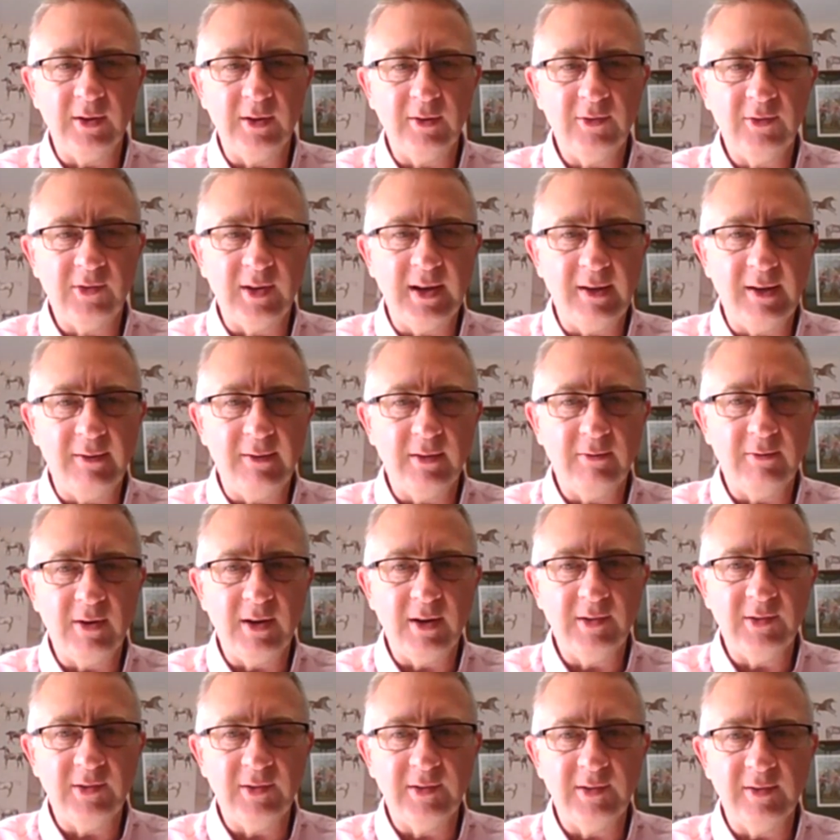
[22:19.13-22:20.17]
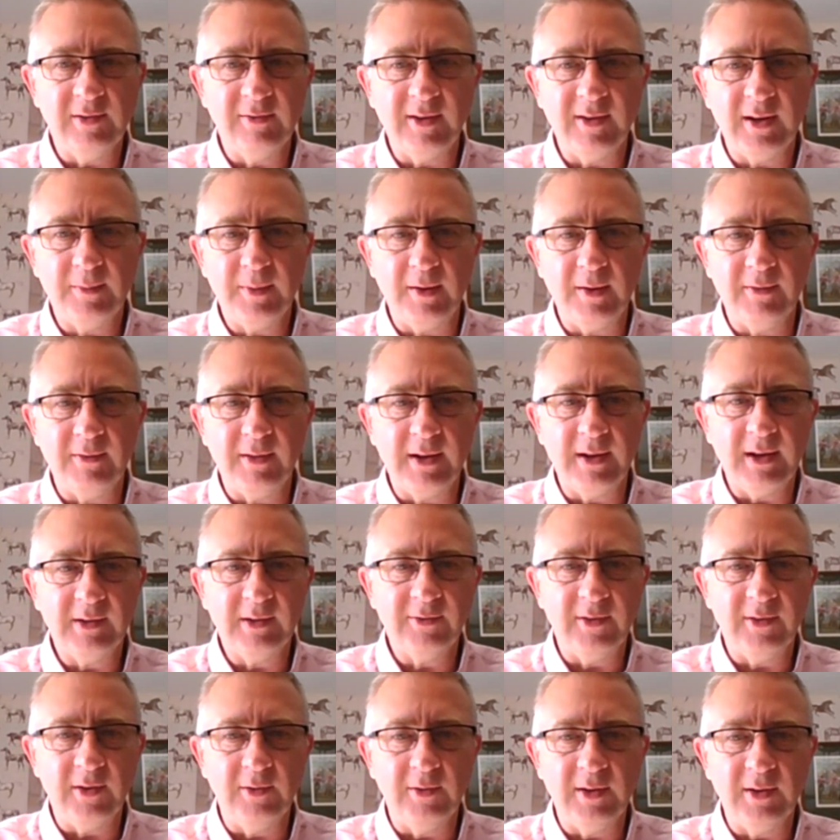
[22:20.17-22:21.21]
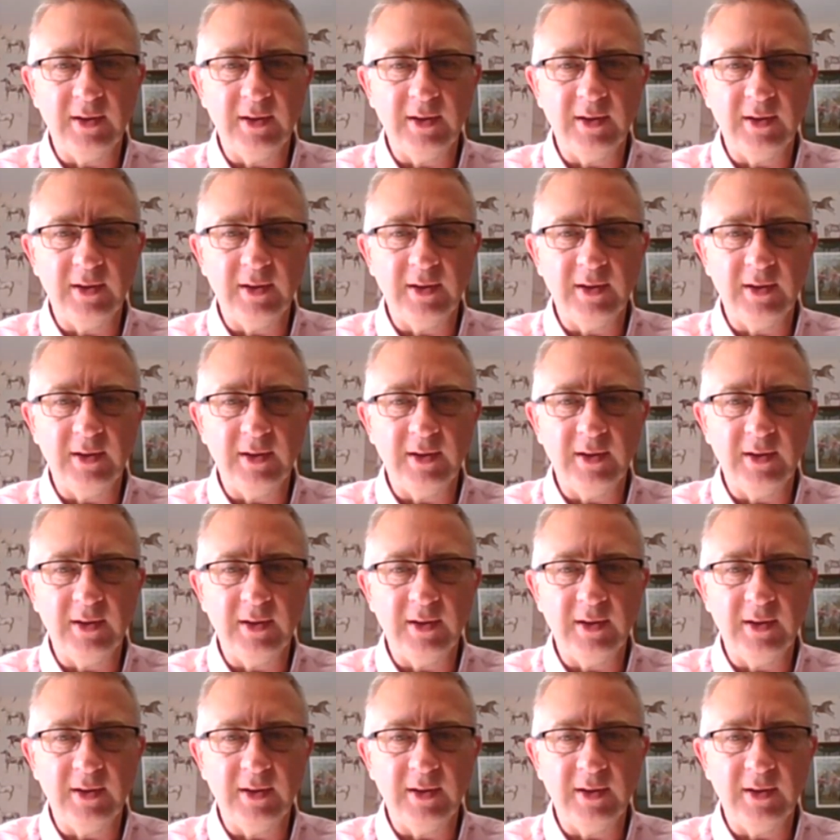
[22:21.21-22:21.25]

you've seen how the races develop over the next few